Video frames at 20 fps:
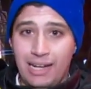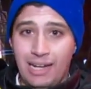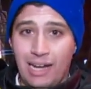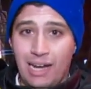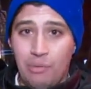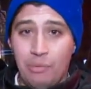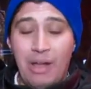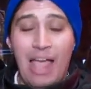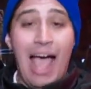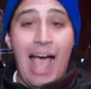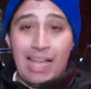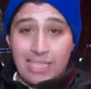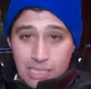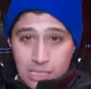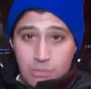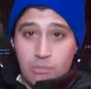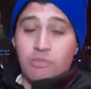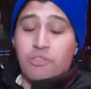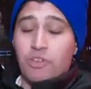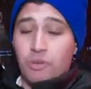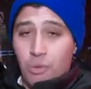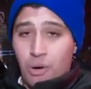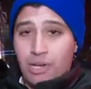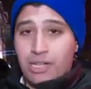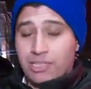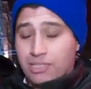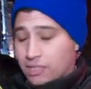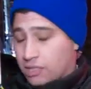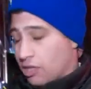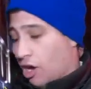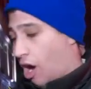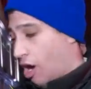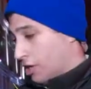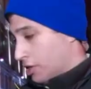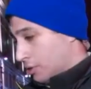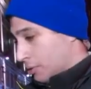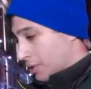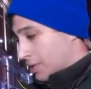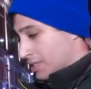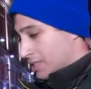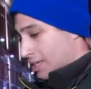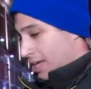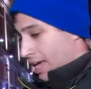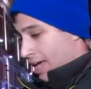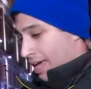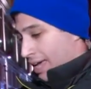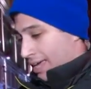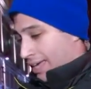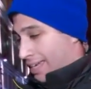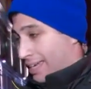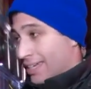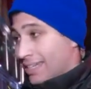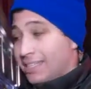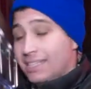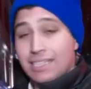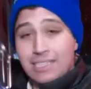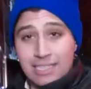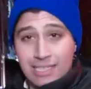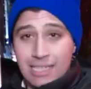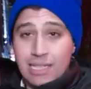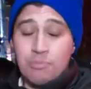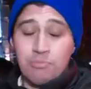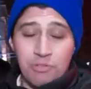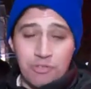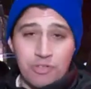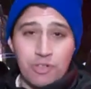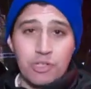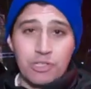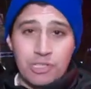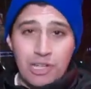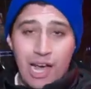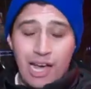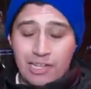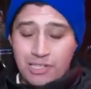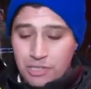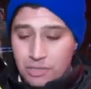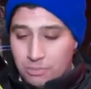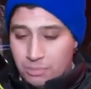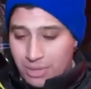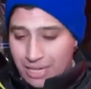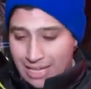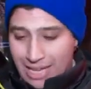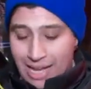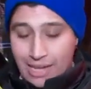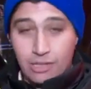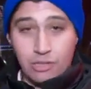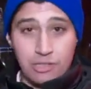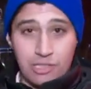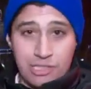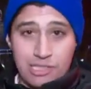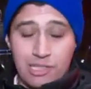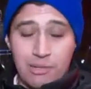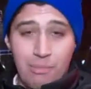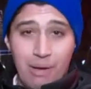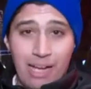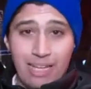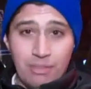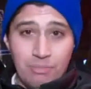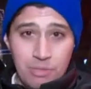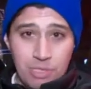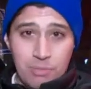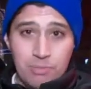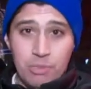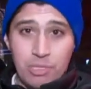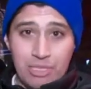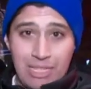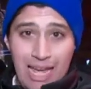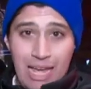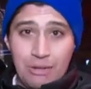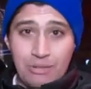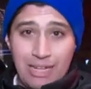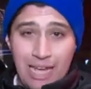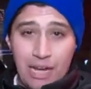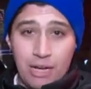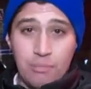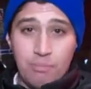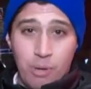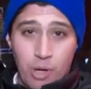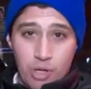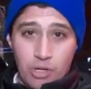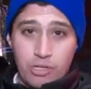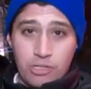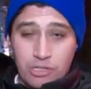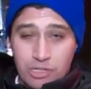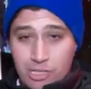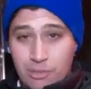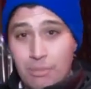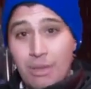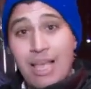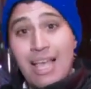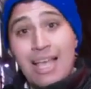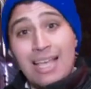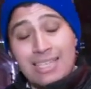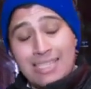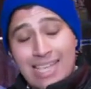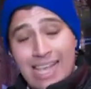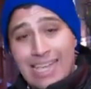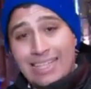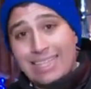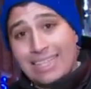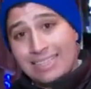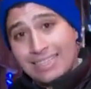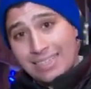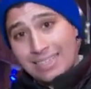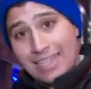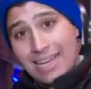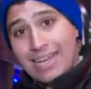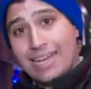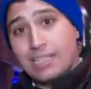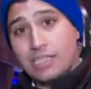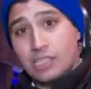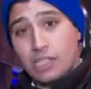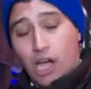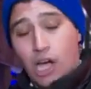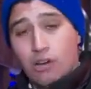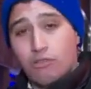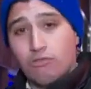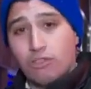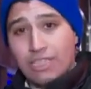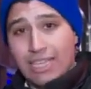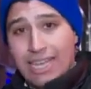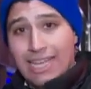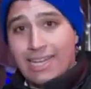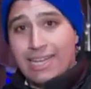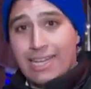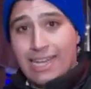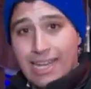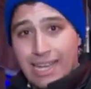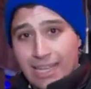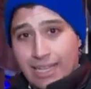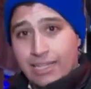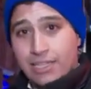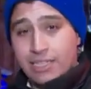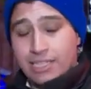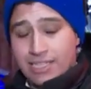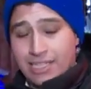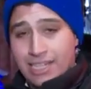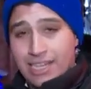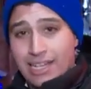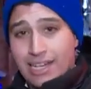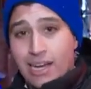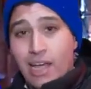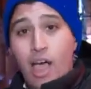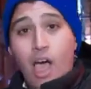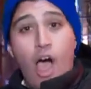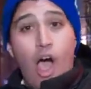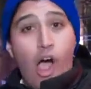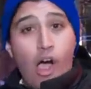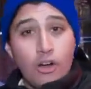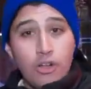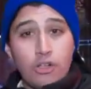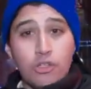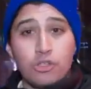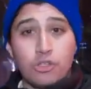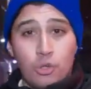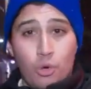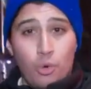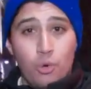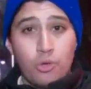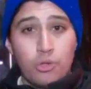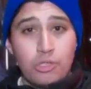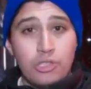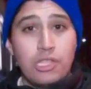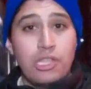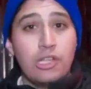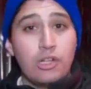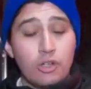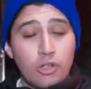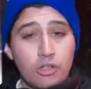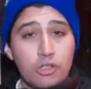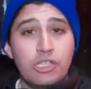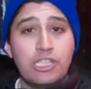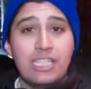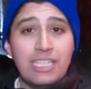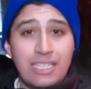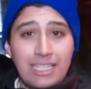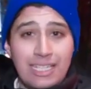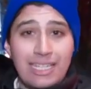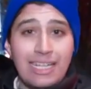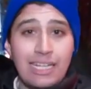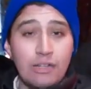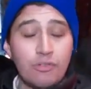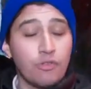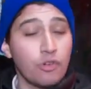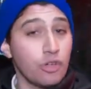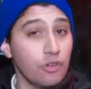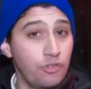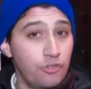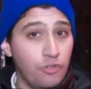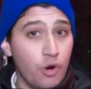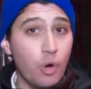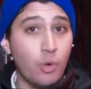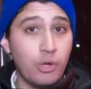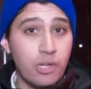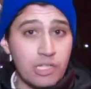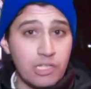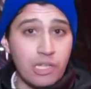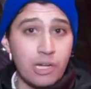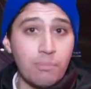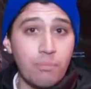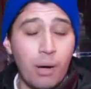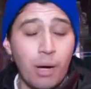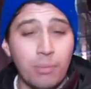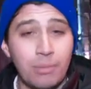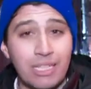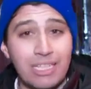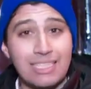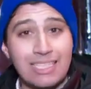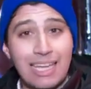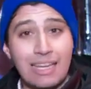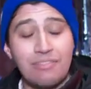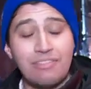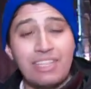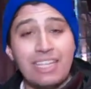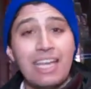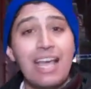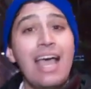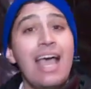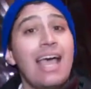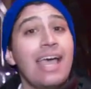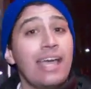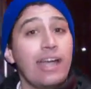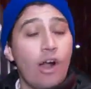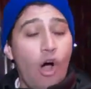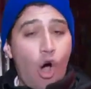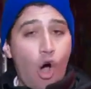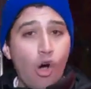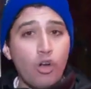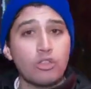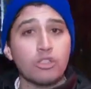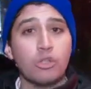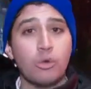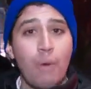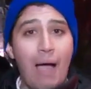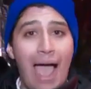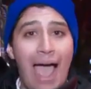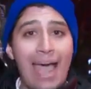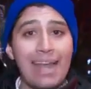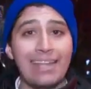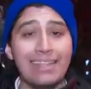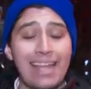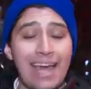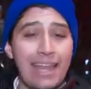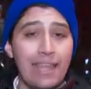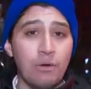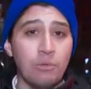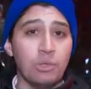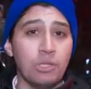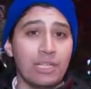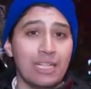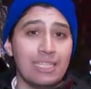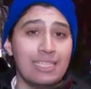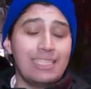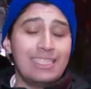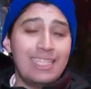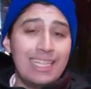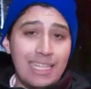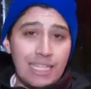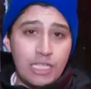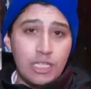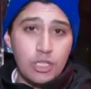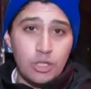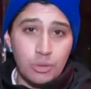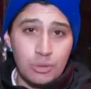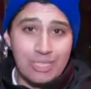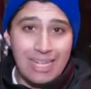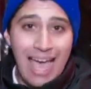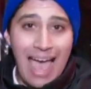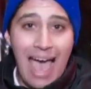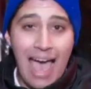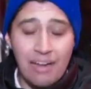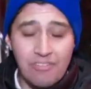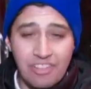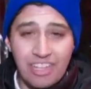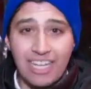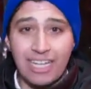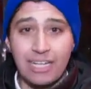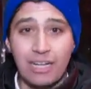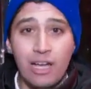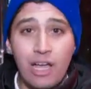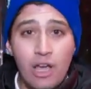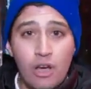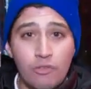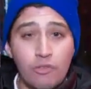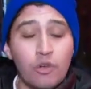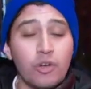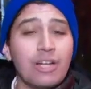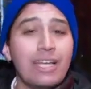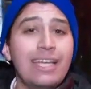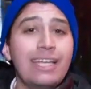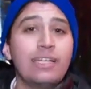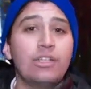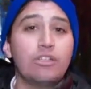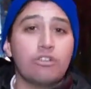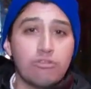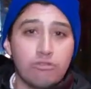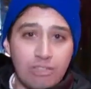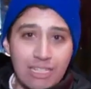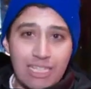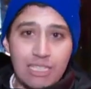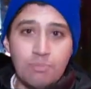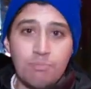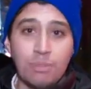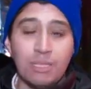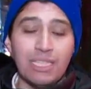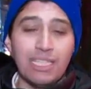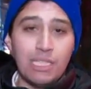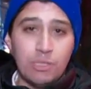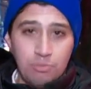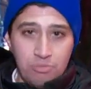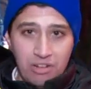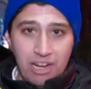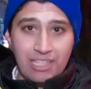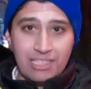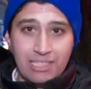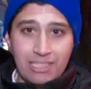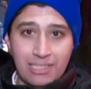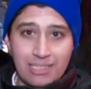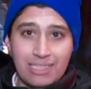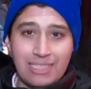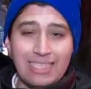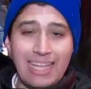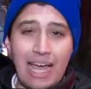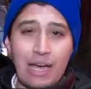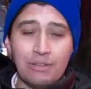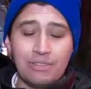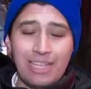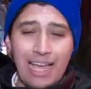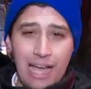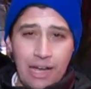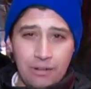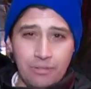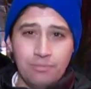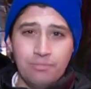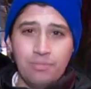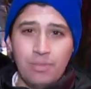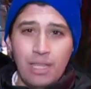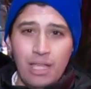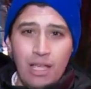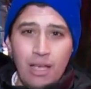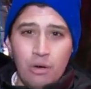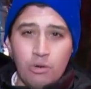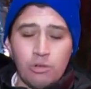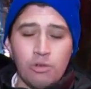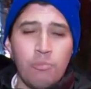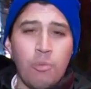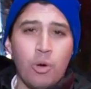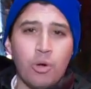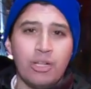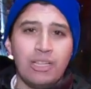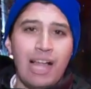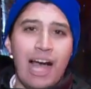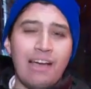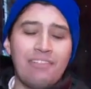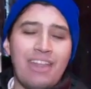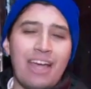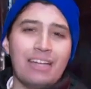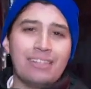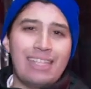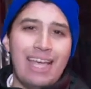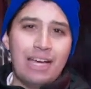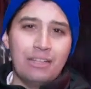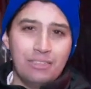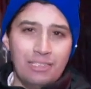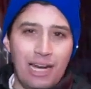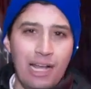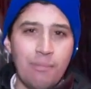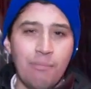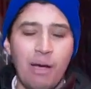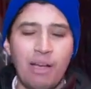Uh, we asked him if he wanted to talk to us. He doesn't. He prefers not to. But again, Kristen and Mike, the Pittsburgh Downtown Partnership, saying that the latest gun-related incident underscores the urgent need for a focus on public safety. It also added that it will continue to advocate for increased police presence in downtown. We're reporting live downtown tonight.